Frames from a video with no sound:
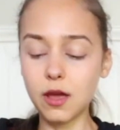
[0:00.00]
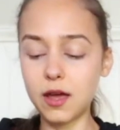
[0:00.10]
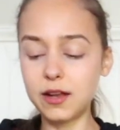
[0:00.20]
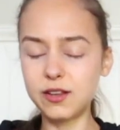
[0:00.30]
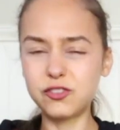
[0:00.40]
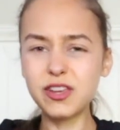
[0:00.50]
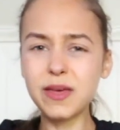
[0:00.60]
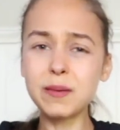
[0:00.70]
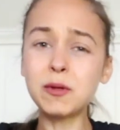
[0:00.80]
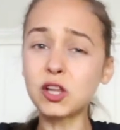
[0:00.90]
And I usually
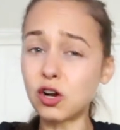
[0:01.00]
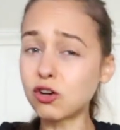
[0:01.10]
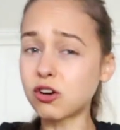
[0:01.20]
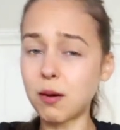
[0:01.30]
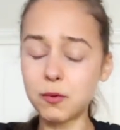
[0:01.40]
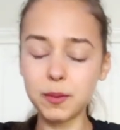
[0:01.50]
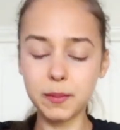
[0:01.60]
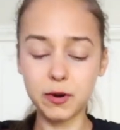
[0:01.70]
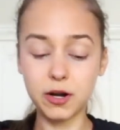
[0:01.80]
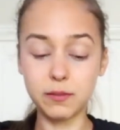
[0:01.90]
give them a little crumble
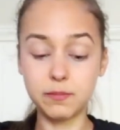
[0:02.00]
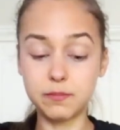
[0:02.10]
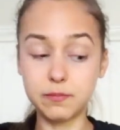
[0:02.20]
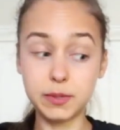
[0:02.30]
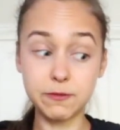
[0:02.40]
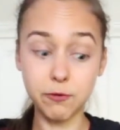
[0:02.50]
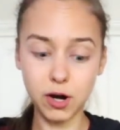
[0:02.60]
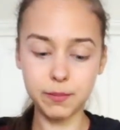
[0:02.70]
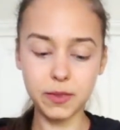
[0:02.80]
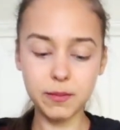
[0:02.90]
before
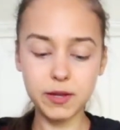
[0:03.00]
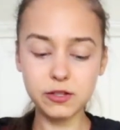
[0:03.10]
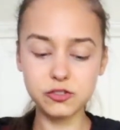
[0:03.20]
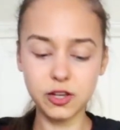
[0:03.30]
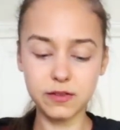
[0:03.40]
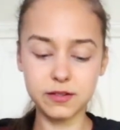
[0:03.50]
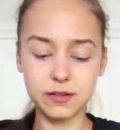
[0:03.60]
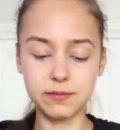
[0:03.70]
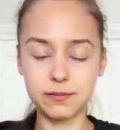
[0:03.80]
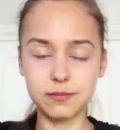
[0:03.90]
I put them in, just
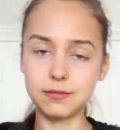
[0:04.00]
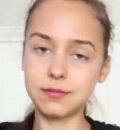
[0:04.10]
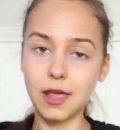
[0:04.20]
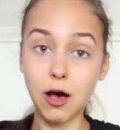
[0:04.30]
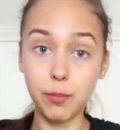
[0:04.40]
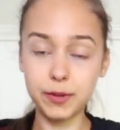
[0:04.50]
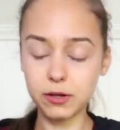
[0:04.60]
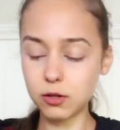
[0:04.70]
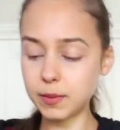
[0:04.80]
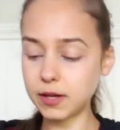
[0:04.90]
to help it a
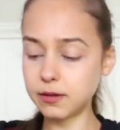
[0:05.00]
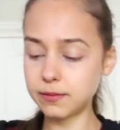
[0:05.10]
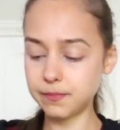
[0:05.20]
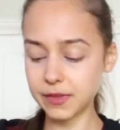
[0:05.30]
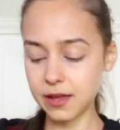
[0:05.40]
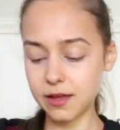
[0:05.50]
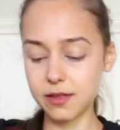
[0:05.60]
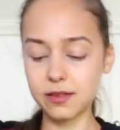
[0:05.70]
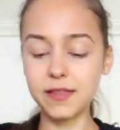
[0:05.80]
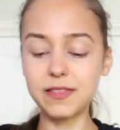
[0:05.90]
little bit.
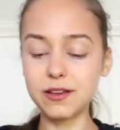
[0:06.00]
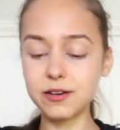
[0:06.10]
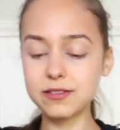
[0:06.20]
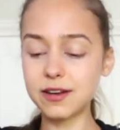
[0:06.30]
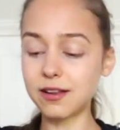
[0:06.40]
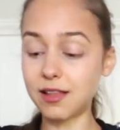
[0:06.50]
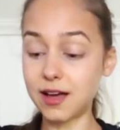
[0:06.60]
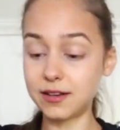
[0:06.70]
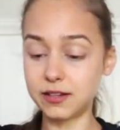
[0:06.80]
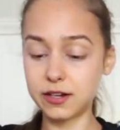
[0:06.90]
Like, there's not a
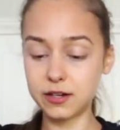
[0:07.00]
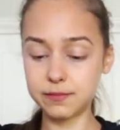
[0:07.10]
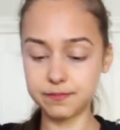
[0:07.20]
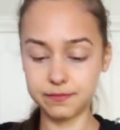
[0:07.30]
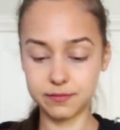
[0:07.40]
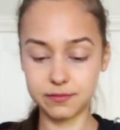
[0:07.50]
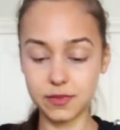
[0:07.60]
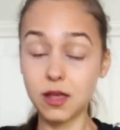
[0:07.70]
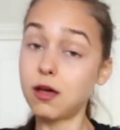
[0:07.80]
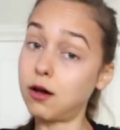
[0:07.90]
lot in here.
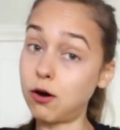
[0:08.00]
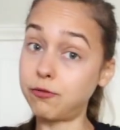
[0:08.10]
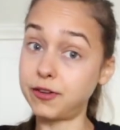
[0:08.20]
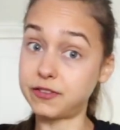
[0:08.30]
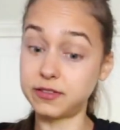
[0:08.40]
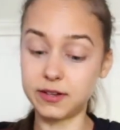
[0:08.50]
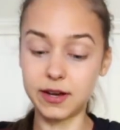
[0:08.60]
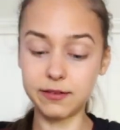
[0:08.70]
Hopefully it's enough.